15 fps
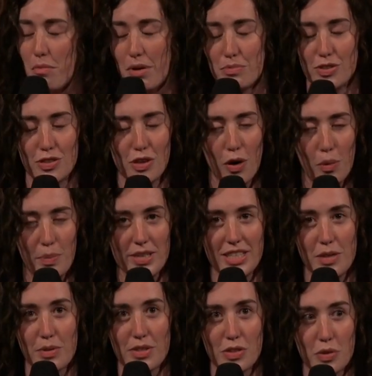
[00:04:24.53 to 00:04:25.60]
I'm so busy
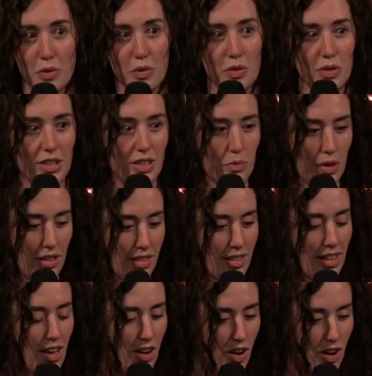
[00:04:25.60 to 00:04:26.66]
with school and with
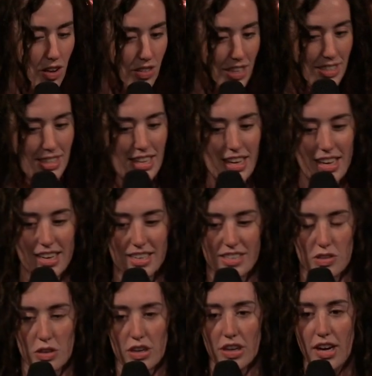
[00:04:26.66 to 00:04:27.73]
all these things,
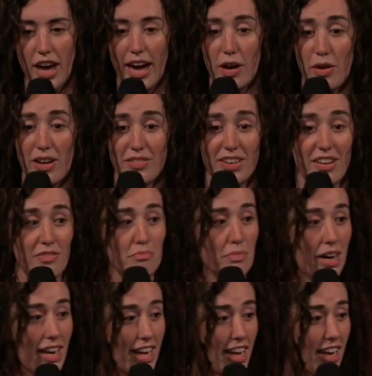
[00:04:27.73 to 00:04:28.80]
or I don't have enough
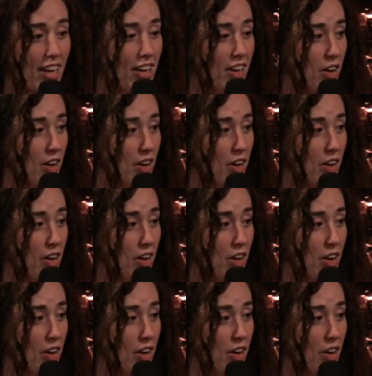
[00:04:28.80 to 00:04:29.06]
money,